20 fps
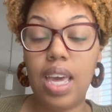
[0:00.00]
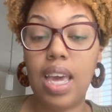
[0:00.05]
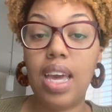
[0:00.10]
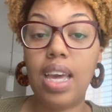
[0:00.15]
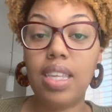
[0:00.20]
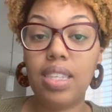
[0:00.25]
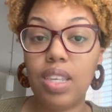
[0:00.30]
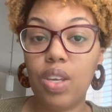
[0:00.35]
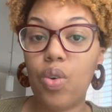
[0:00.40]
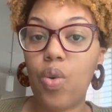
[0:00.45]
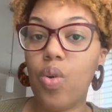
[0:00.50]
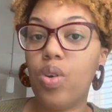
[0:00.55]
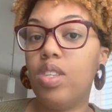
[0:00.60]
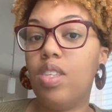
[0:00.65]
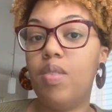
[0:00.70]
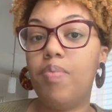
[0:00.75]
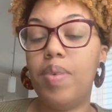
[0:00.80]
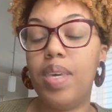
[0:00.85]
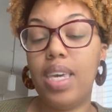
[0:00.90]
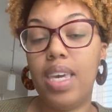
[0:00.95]
Is it going
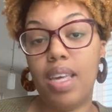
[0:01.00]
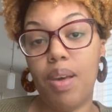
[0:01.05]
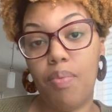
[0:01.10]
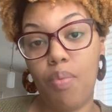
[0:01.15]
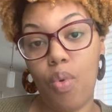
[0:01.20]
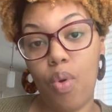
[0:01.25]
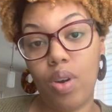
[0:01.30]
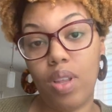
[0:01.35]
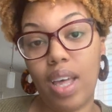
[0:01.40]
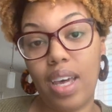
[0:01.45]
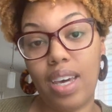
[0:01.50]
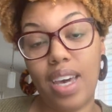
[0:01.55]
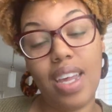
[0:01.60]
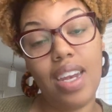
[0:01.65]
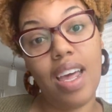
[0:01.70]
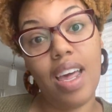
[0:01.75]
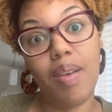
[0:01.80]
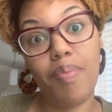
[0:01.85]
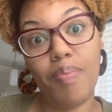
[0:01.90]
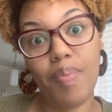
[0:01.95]
to be more like an
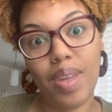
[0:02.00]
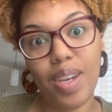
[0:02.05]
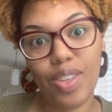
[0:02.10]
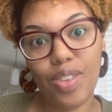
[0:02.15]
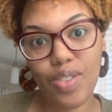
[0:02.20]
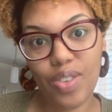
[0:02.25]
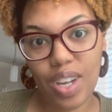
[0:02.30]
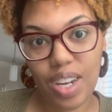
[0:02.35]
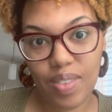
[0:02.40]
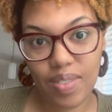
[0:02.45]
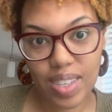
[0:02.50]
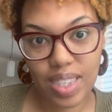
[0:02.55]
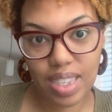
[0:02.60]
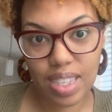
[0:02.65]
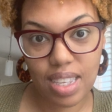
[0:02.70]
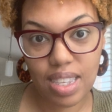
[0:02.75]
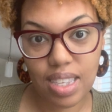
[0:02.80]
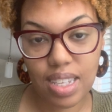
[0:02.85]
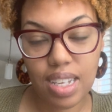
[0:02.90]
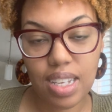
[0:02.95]
administrative
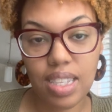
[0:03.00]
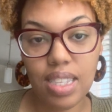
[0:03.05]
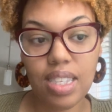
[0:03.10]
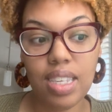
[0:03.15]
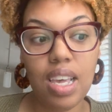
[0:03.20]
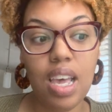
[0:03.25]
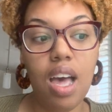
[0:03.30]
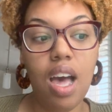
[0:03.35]
assistant,